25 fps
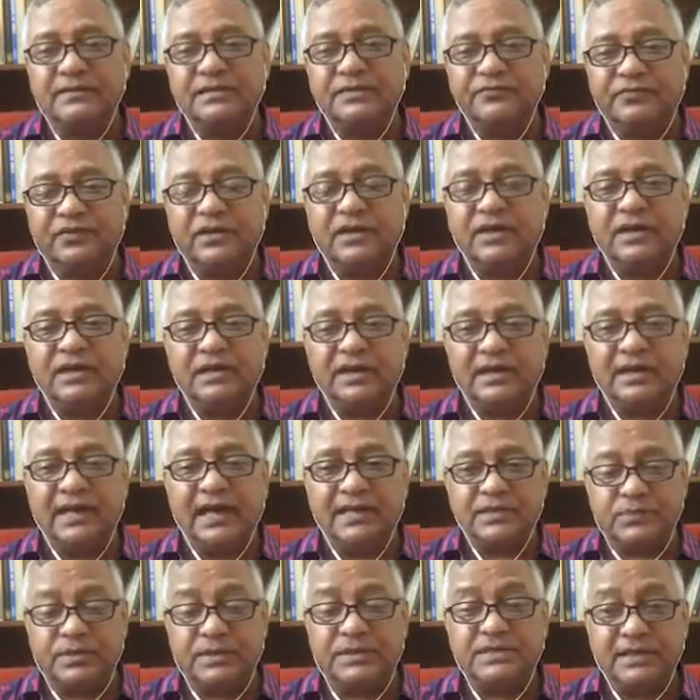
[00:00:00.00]
differently,
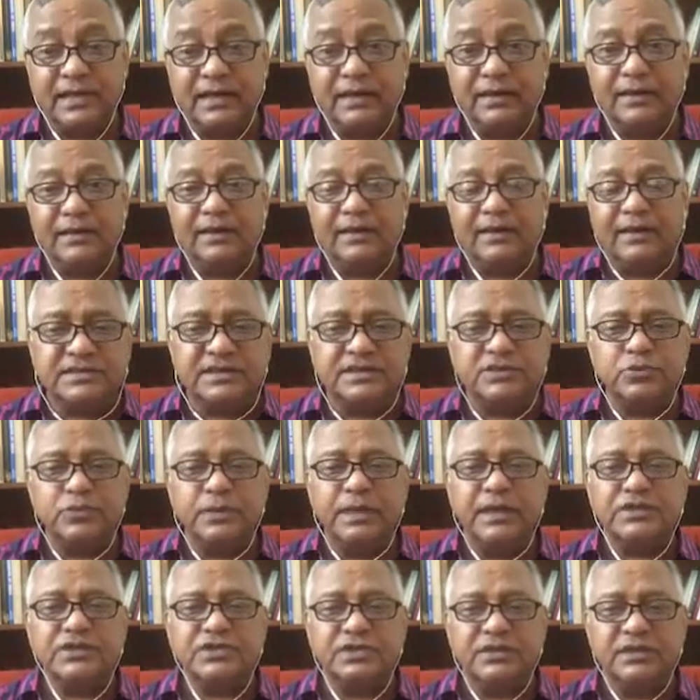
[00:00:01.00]
as we say.
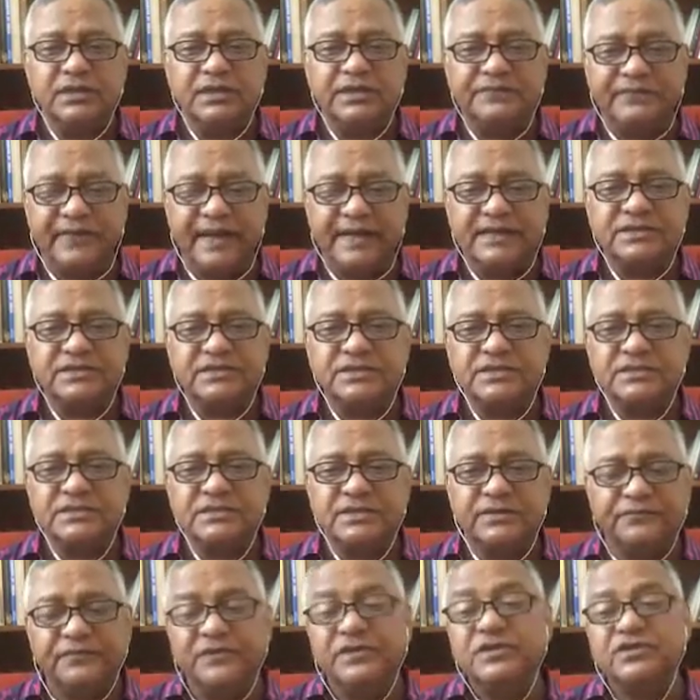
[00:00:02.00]
Situation affects
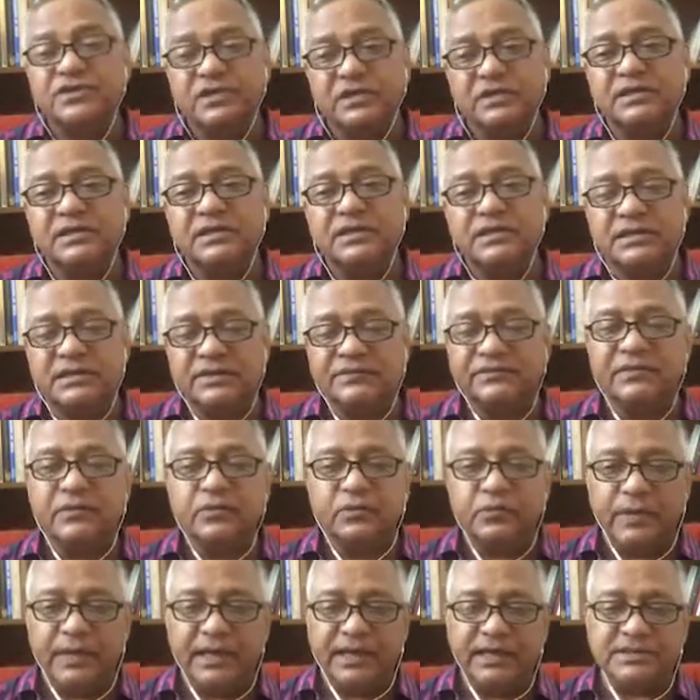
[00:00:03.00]
different children in
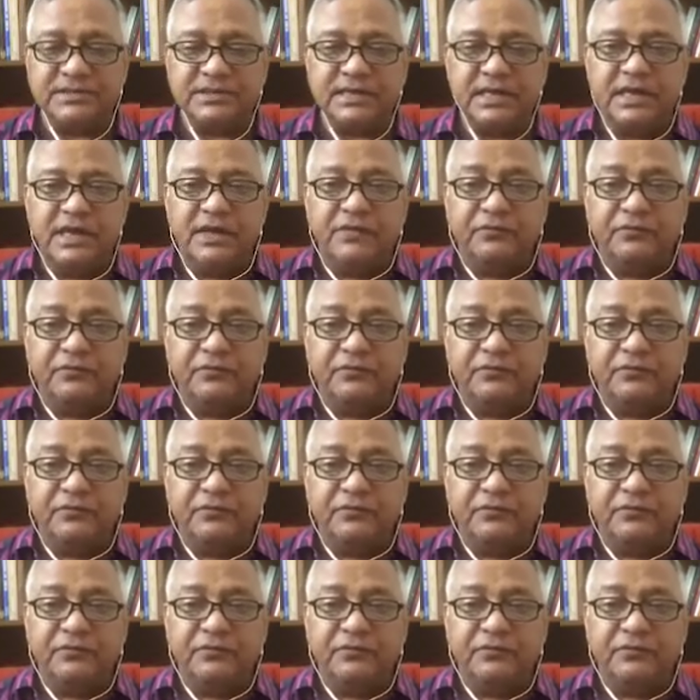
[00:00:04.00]
different ways.